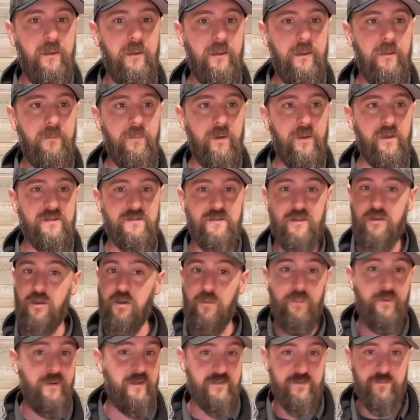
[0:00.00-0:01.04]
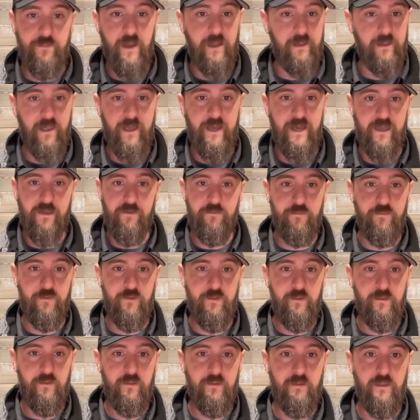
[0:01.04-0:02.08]
Because the company is my life.
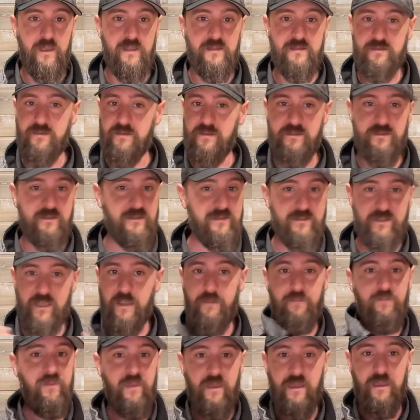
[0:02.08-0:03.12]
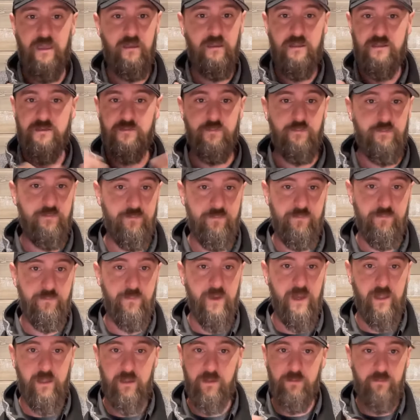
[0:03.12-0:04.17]
It's it's the same thing. It's
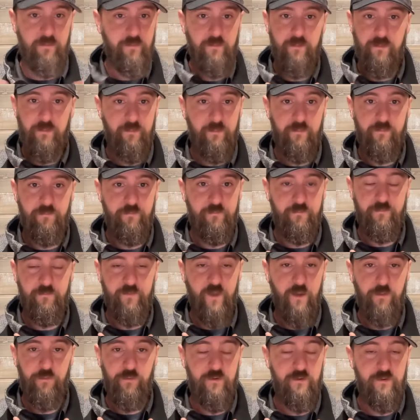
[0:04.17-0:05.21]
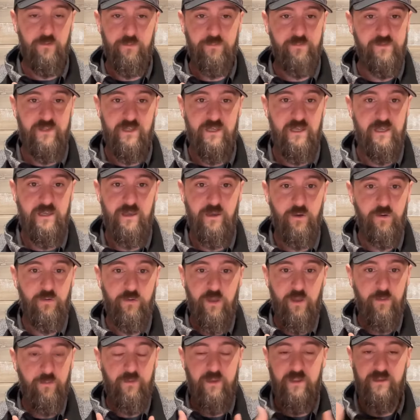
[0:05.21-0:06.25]
my founder, CEO,
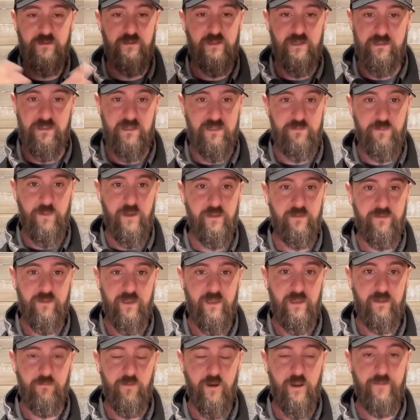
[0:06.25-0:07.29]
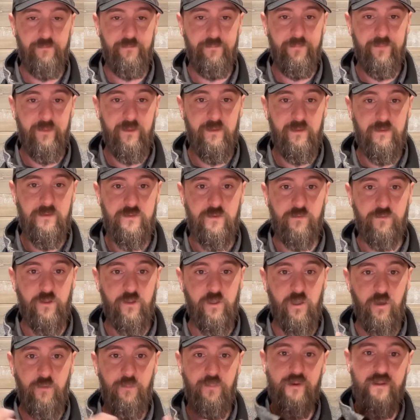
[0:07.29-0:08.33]
com- th- this is my thing, right? So if the
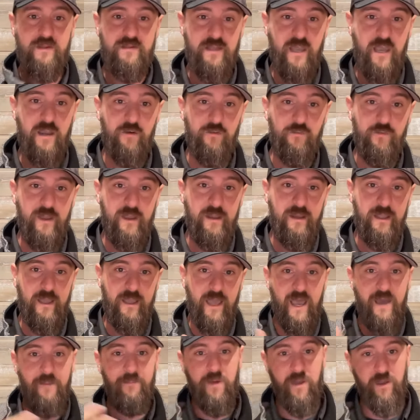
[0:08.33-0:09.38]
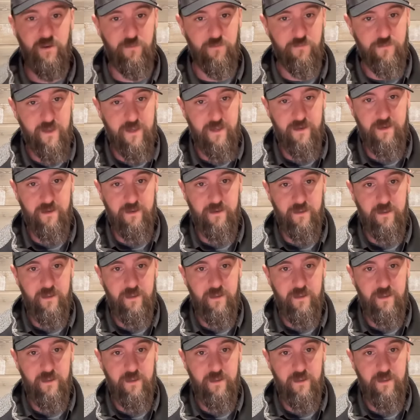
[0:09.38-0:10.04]
company's aggravating, I'm aggravated.